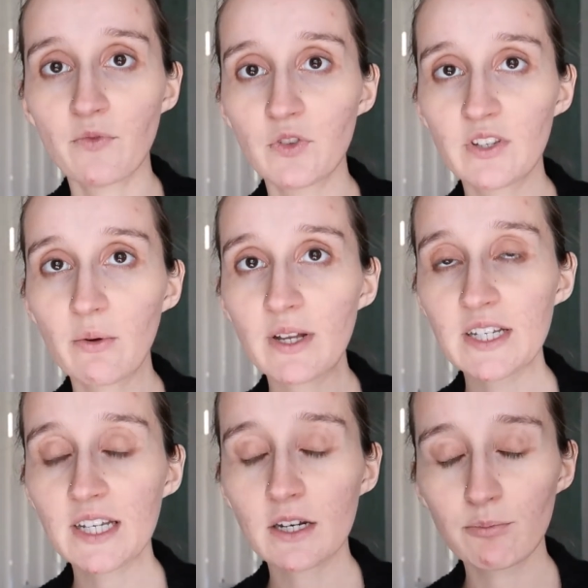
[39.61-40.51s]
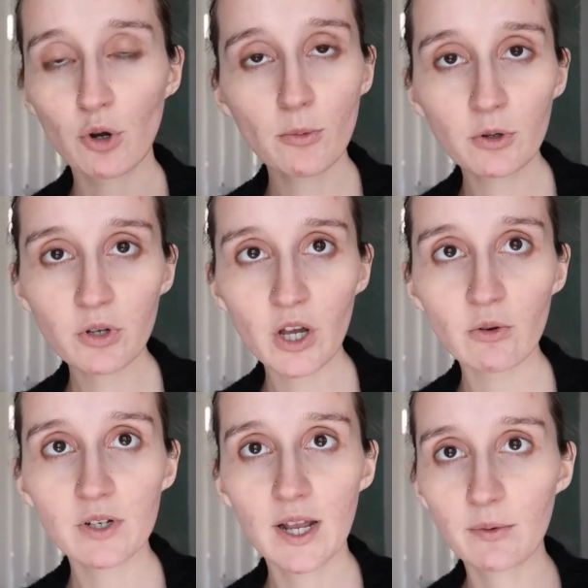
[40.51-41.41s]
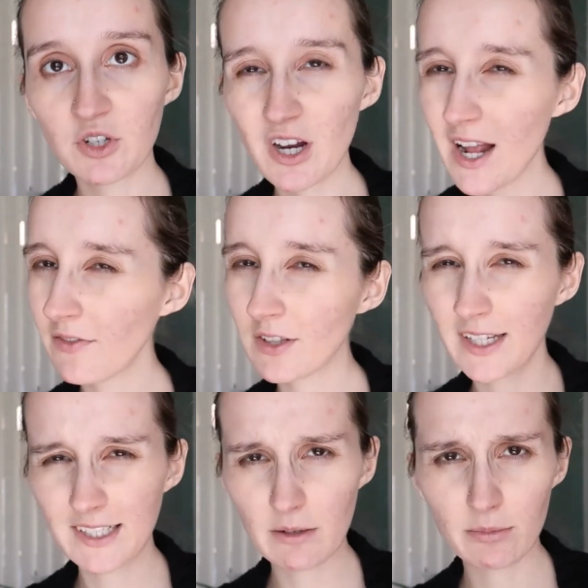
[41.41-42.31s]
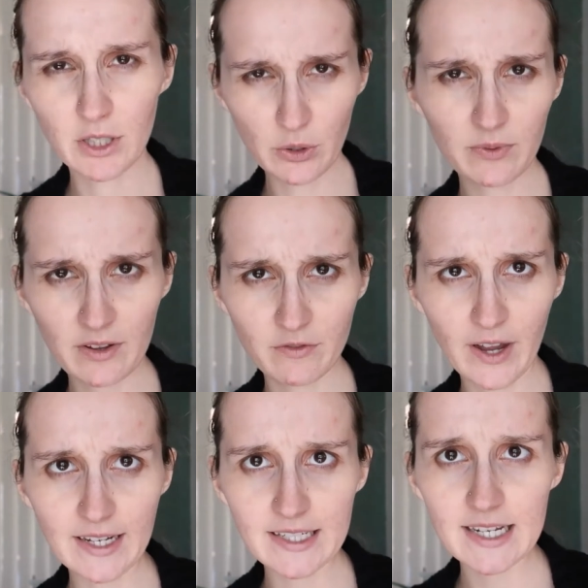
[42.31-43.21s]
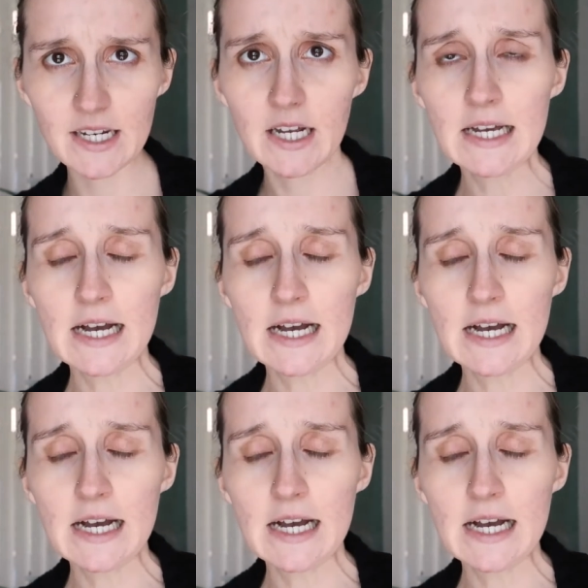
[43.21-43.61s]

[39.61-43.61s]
So I did get a promo code, and I will try to have a link down below if I find it.